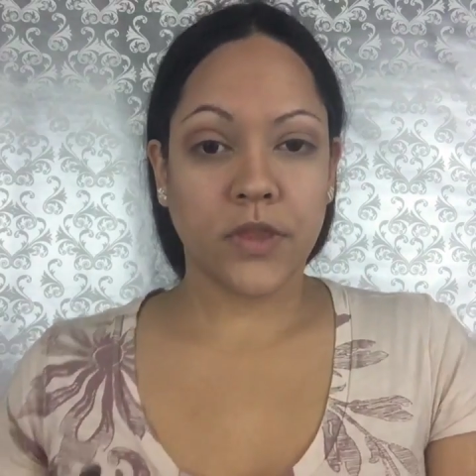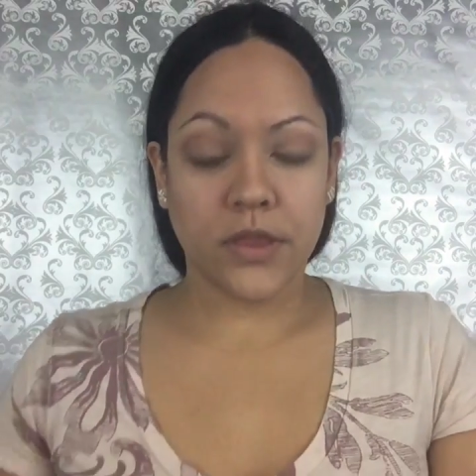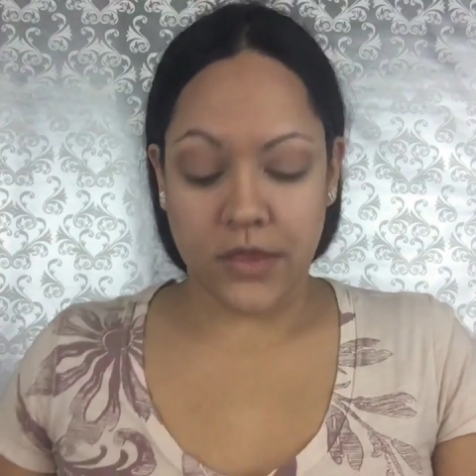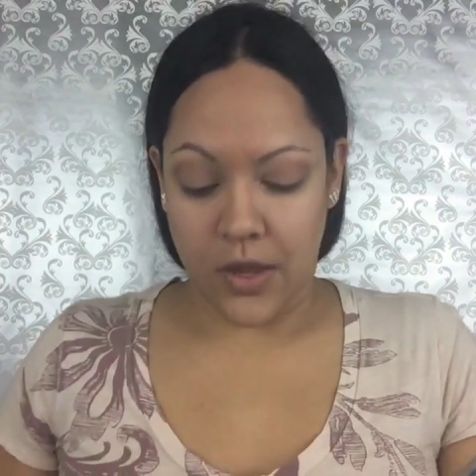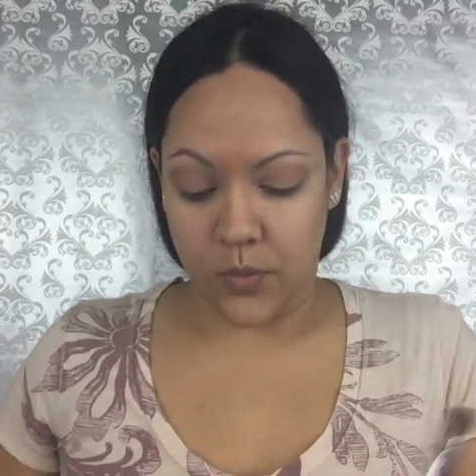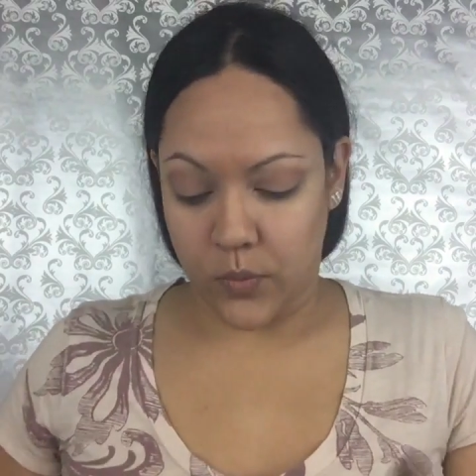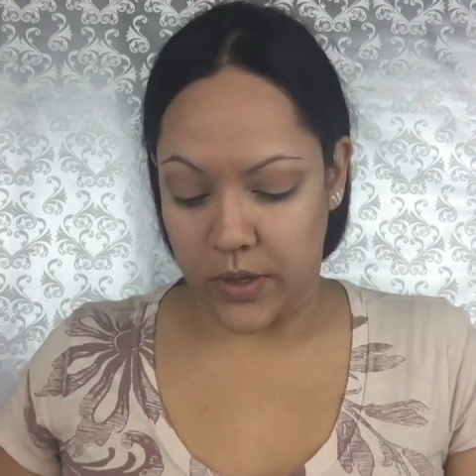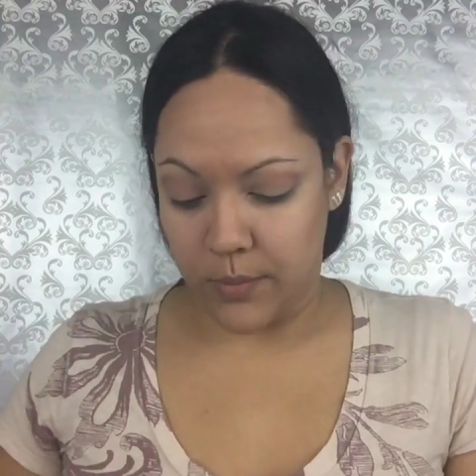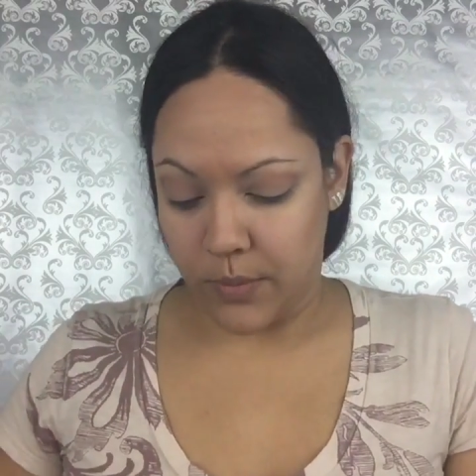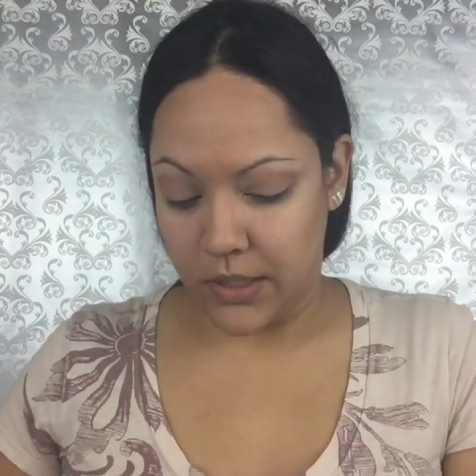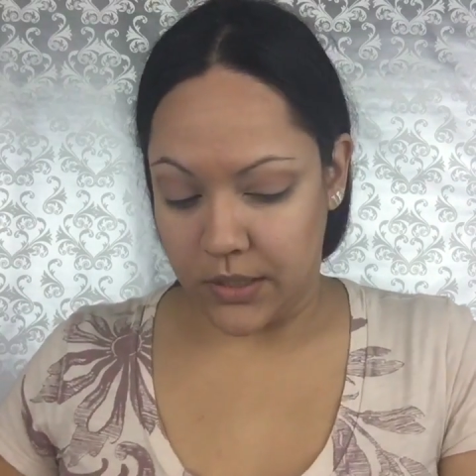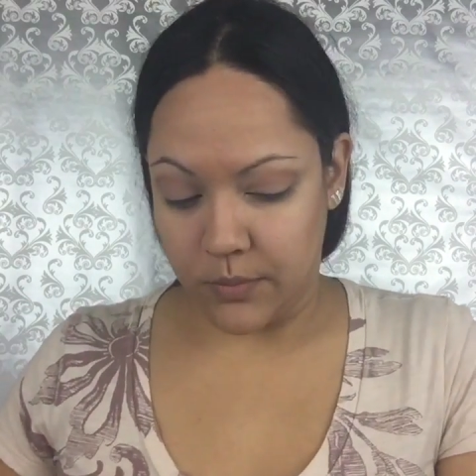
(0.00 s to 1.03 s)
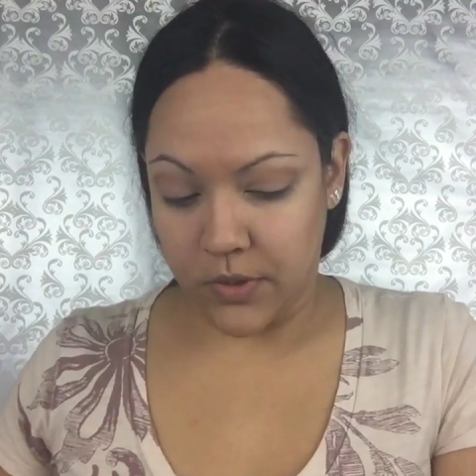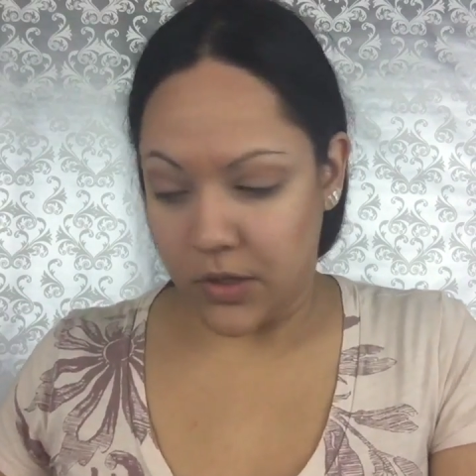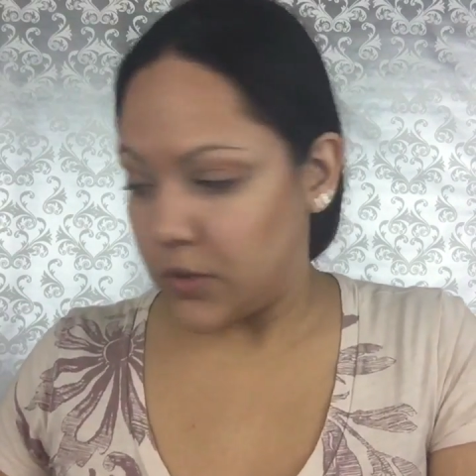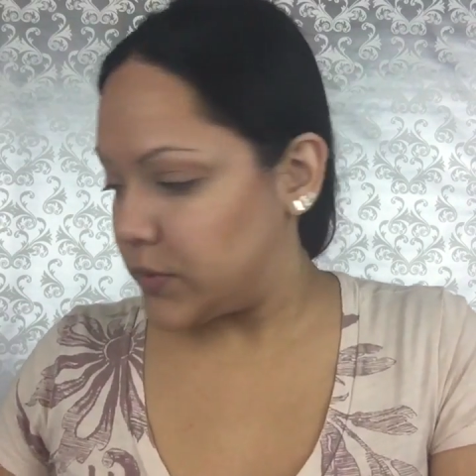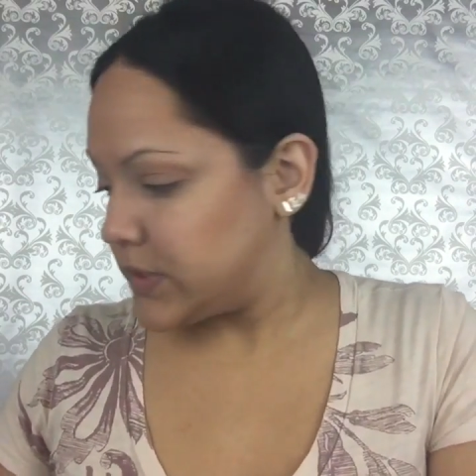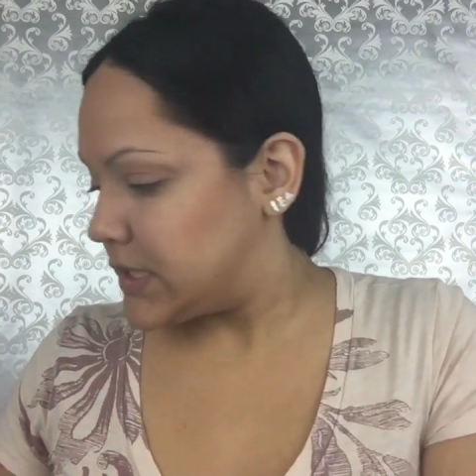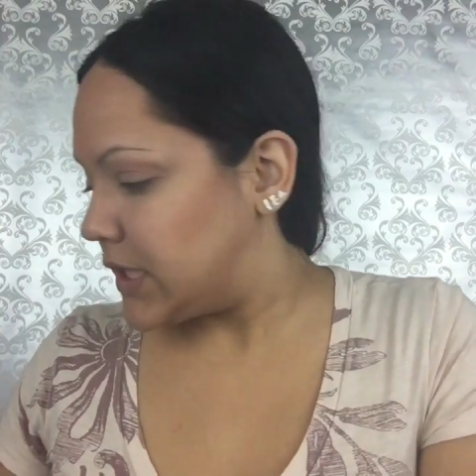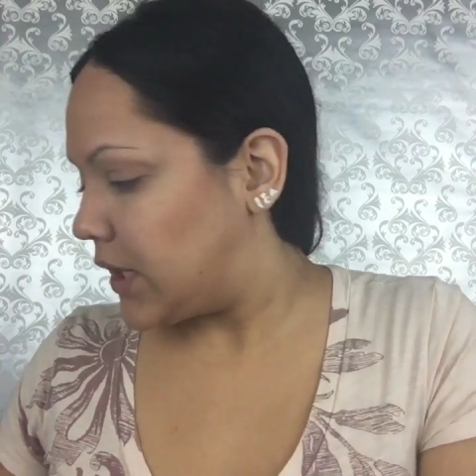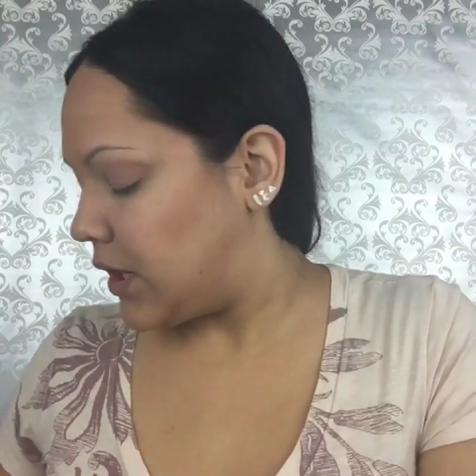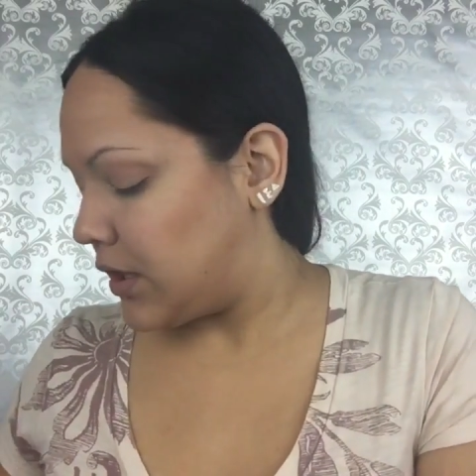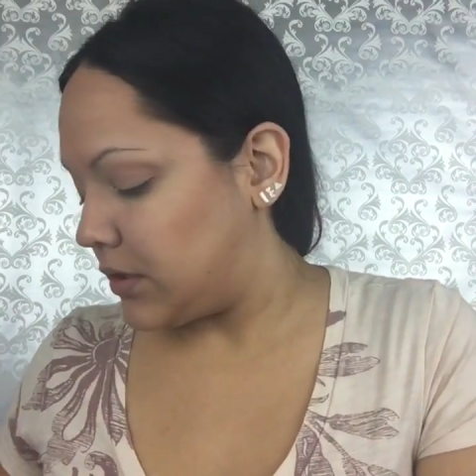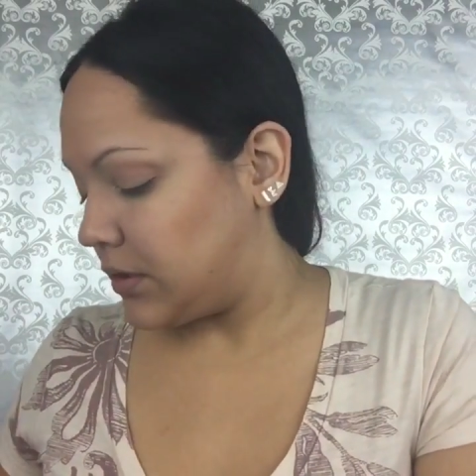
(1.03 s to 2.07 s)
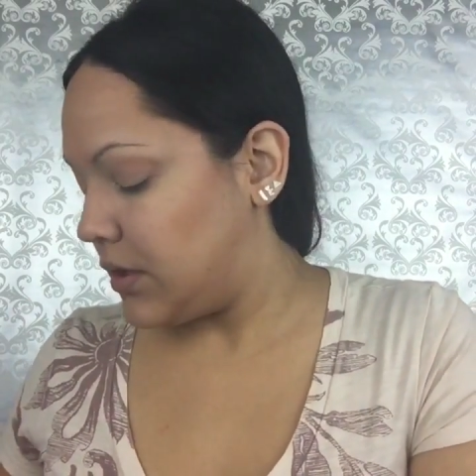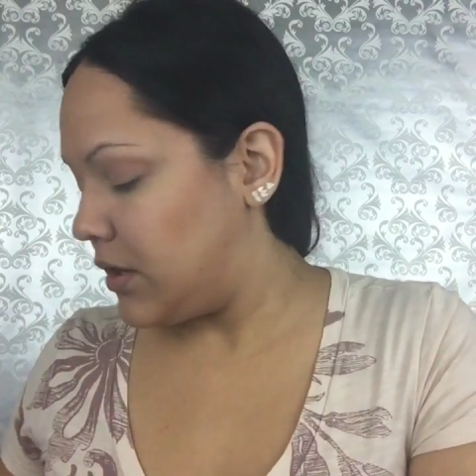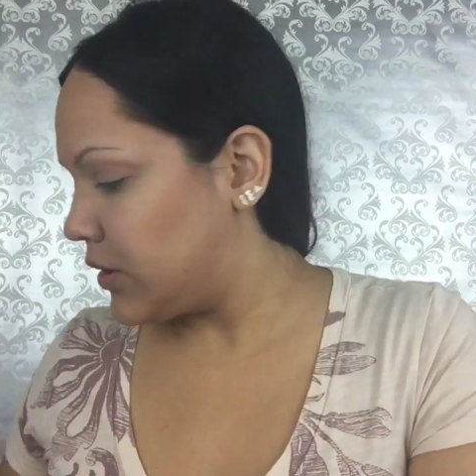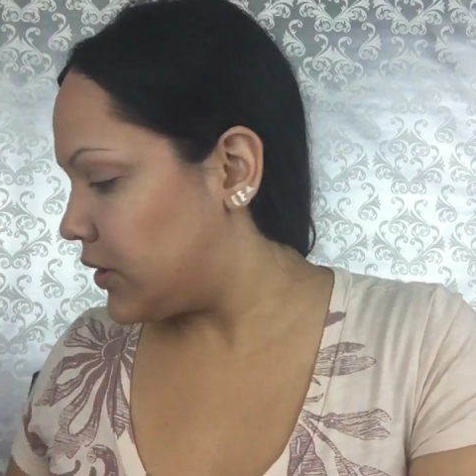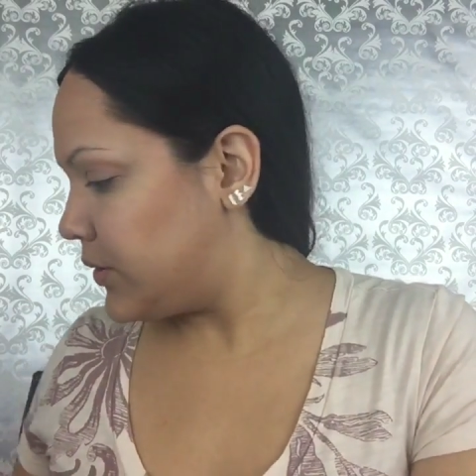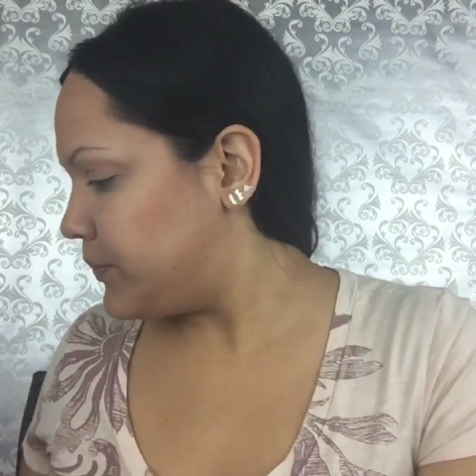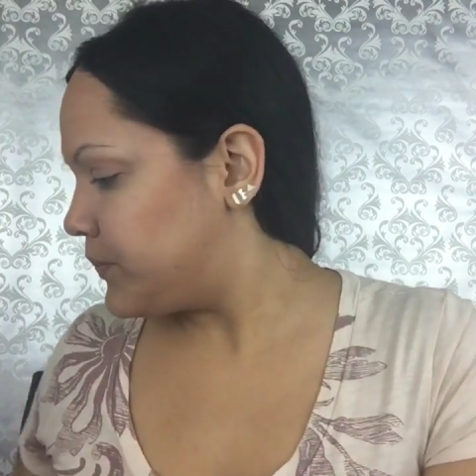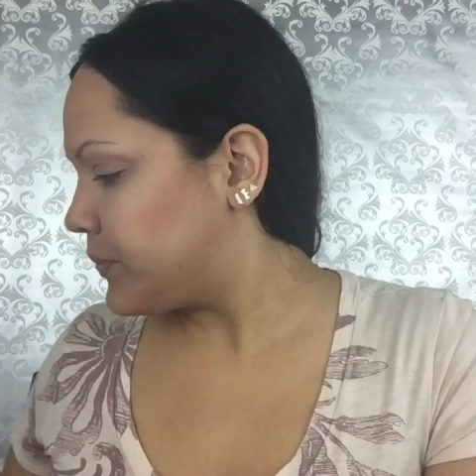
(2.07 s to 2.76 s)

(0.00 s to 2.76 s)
That way my lip color will stay on longer.